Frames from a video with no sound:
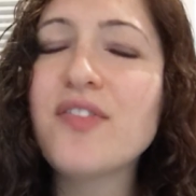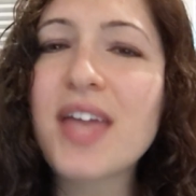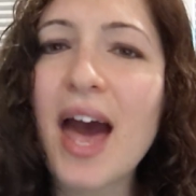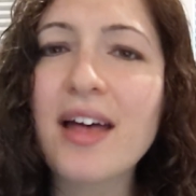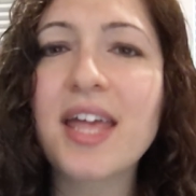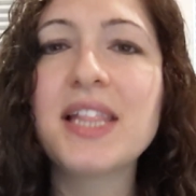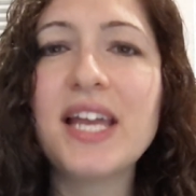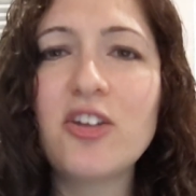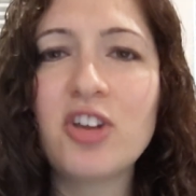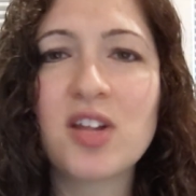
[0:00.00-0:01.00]
If a
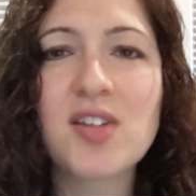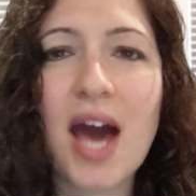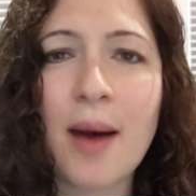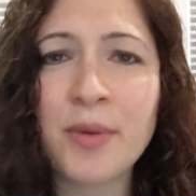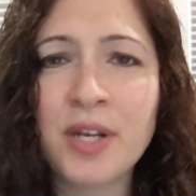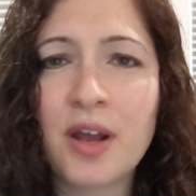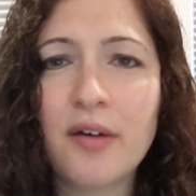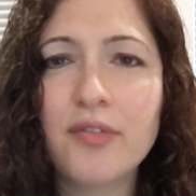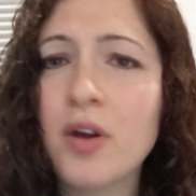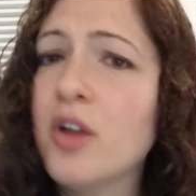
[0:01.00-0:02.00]
calculation is common
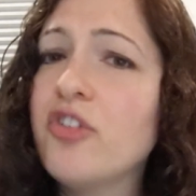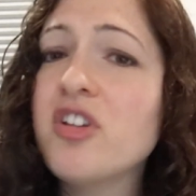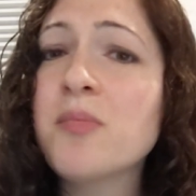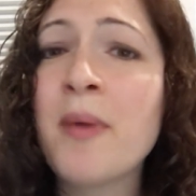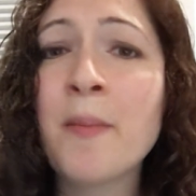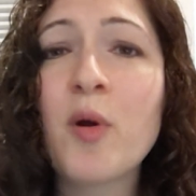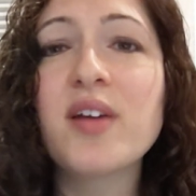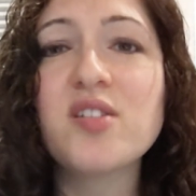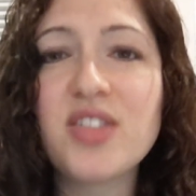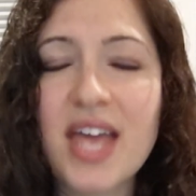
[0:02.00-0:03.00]
enough, just
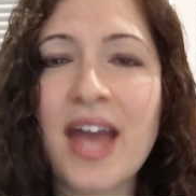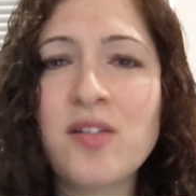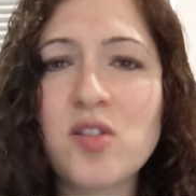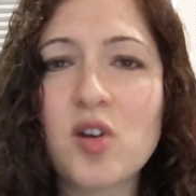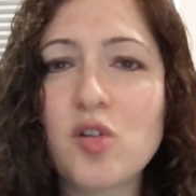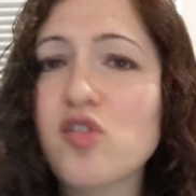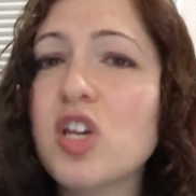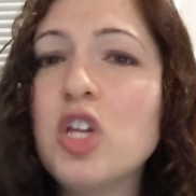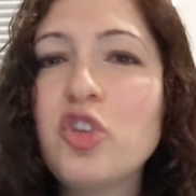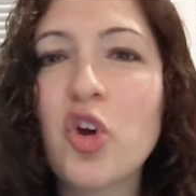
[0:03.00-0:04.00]
memorize the answer
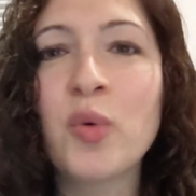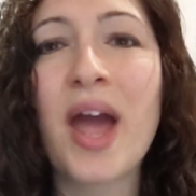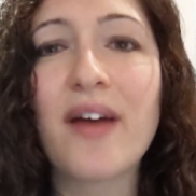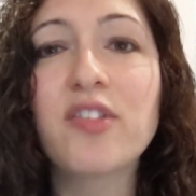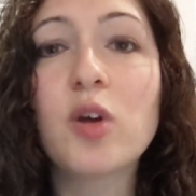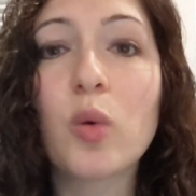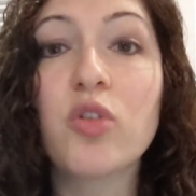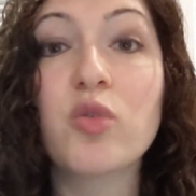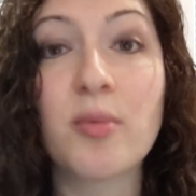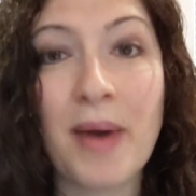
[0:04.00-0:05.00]
so you don't have to go
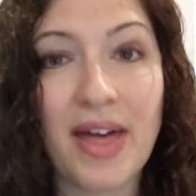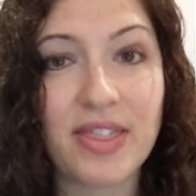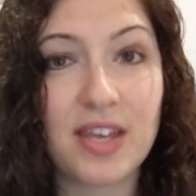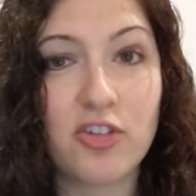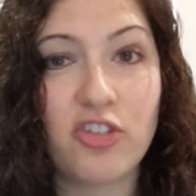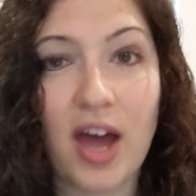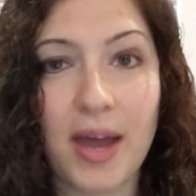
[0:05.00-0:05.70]
through the math each